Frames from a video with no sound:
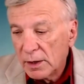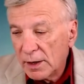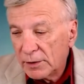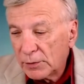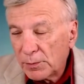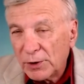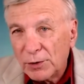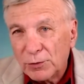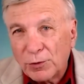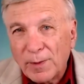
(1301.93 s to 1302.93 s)
it's a
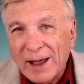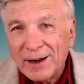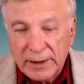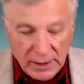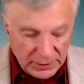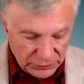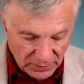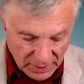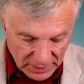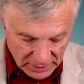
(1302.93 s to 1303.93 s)
pretty dramatic case,
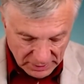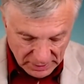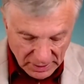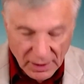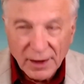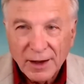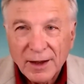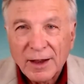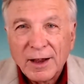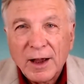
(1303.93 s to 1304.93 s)
right?
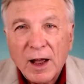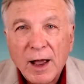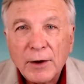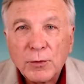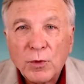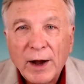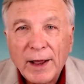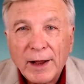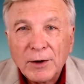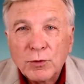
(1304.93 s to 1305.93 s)
Ayn
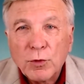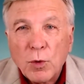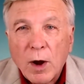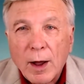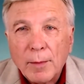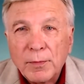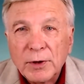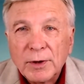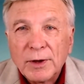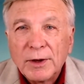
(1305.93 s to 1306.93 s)
Rand grew up
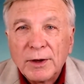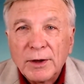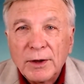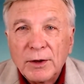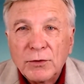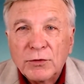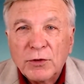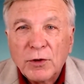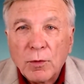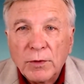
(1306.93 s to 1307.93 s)
in
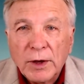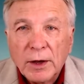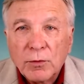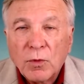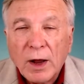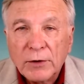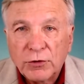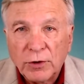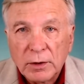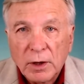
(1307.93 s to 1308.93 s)
Soviet
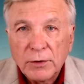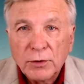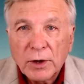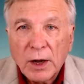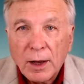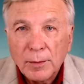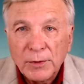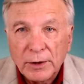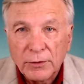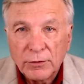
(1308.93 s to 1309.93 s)
Russia under
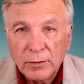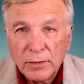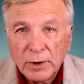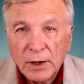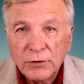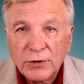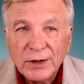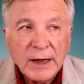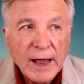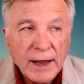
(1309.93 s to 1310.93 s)
communism. And
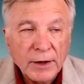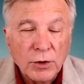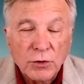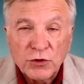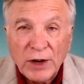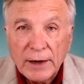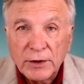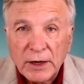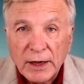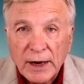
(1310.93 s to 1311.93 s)
she had, knew she had
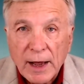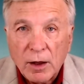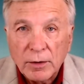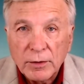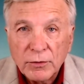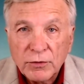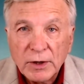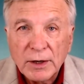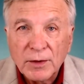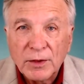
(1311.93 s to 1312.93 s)
to get out.
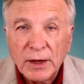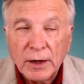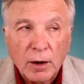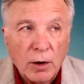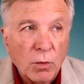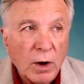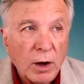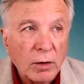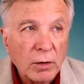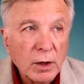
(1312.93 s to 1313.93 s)
She didn't think, oh, well,